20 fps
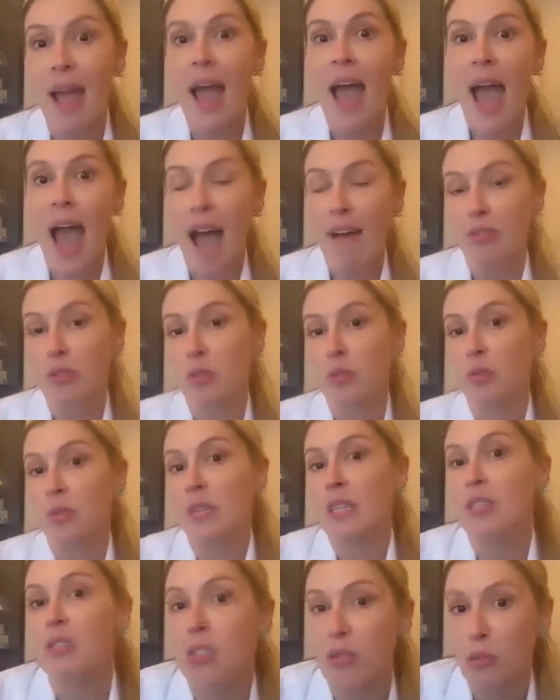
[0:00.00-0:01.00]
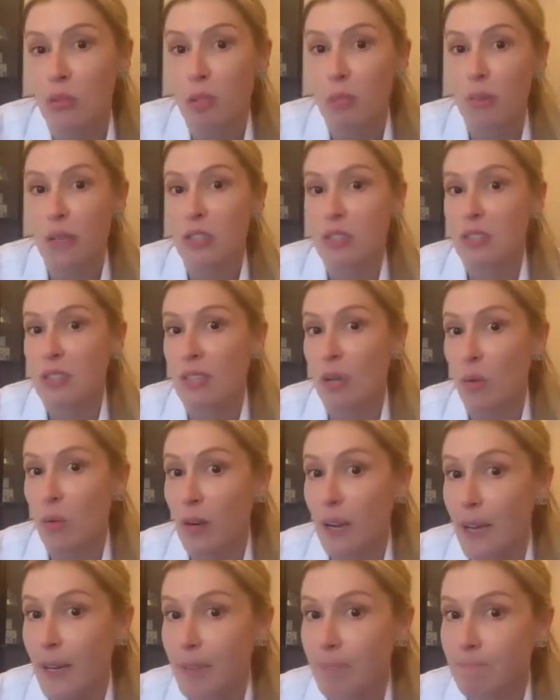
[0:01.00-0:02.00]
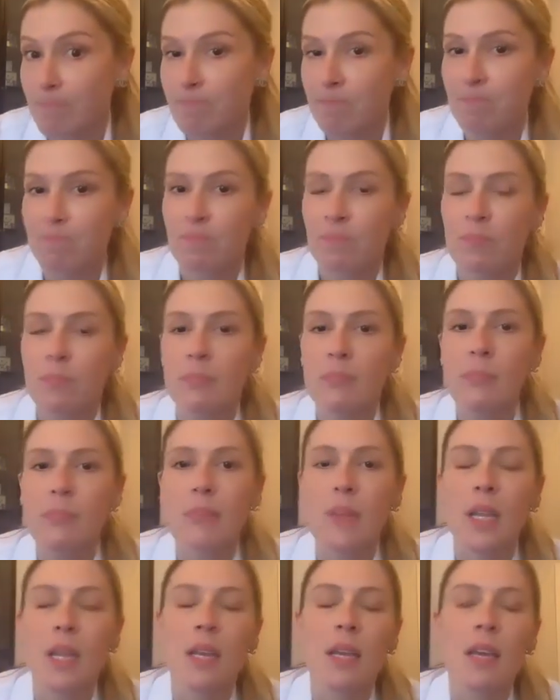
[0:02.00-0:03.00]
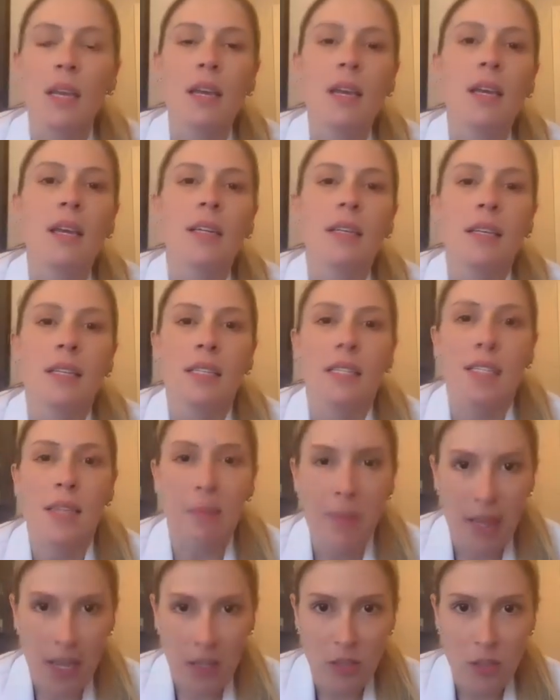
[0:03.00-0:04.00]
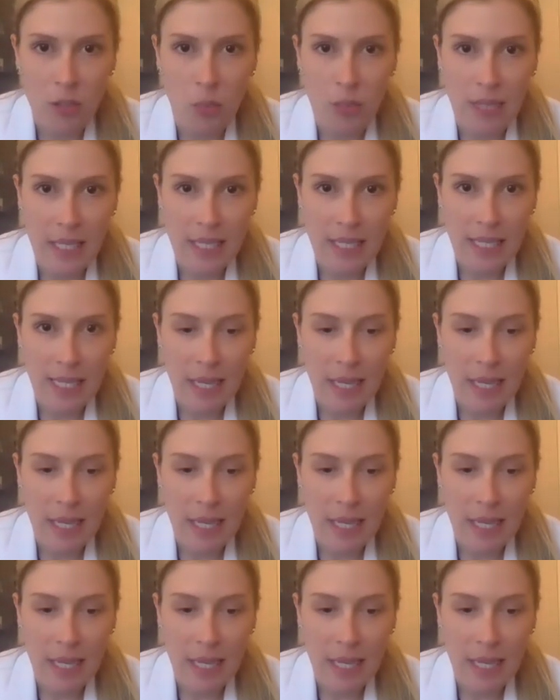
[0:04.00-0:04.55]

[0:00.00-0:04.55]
after 3 years in those patients that were not. Something else we need to keep